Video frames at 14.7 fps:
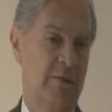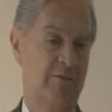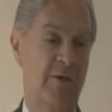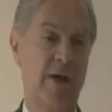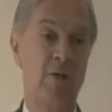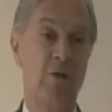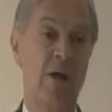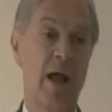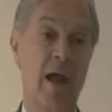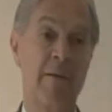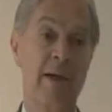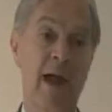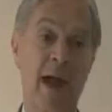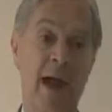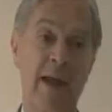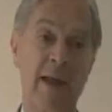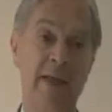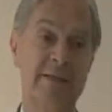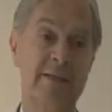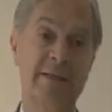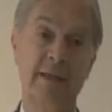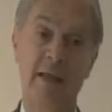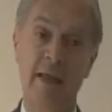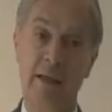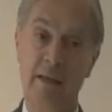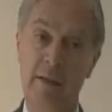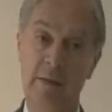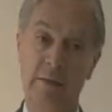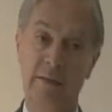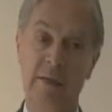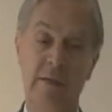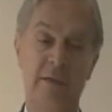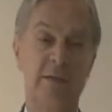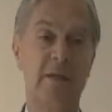If I don't have a highly skilled